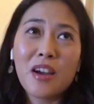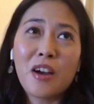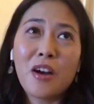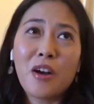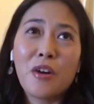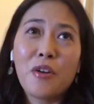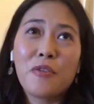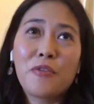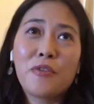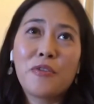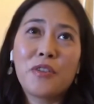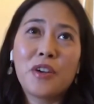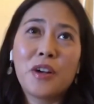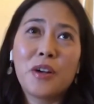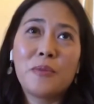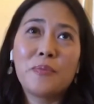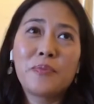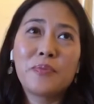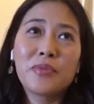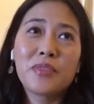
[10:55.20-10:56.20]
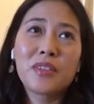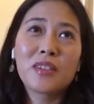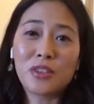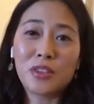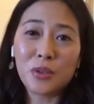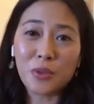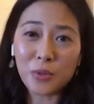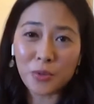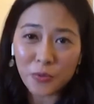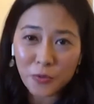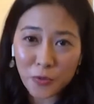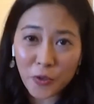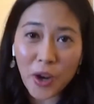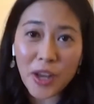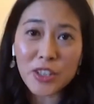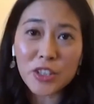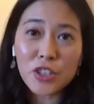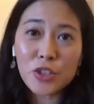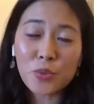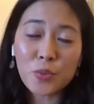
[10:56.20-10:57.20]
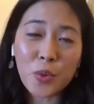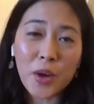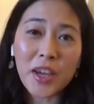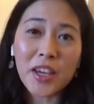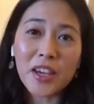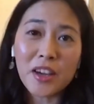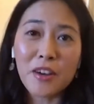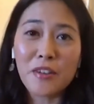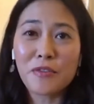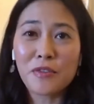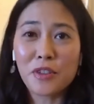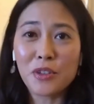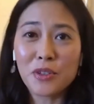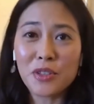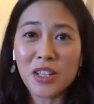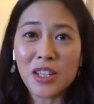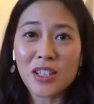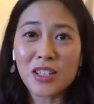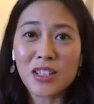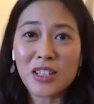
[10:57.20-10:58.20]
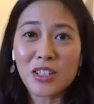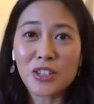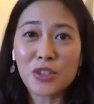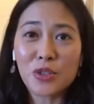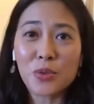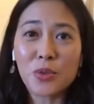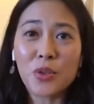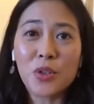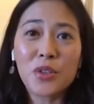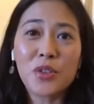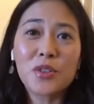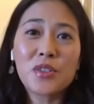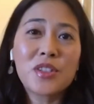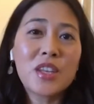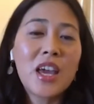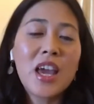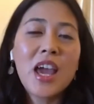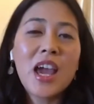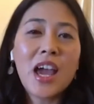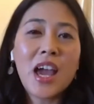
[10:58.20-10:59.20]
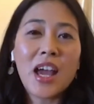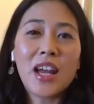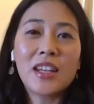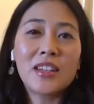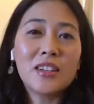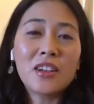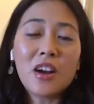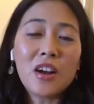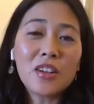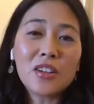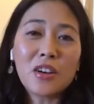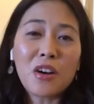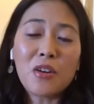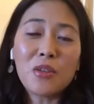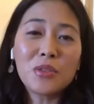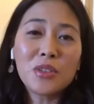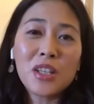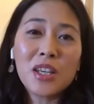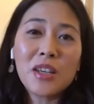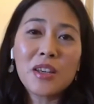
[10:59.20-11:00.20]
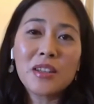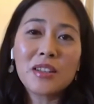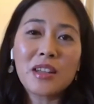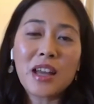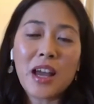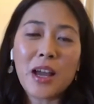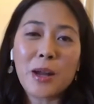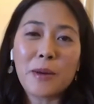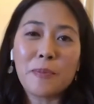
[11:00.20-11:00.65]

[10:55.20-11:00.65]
of the French way of using essential oils. And not only